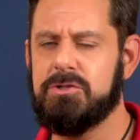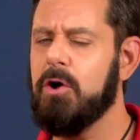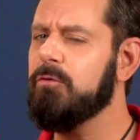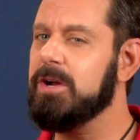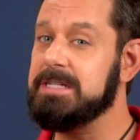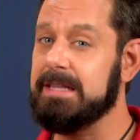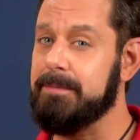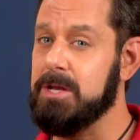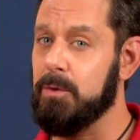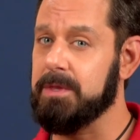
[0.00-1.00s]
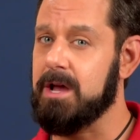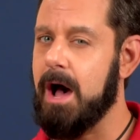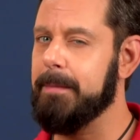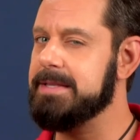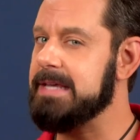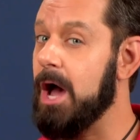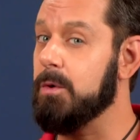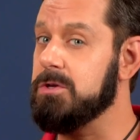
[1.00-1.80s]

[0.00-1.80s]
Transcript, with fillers: Don't forget to let me know in the comments how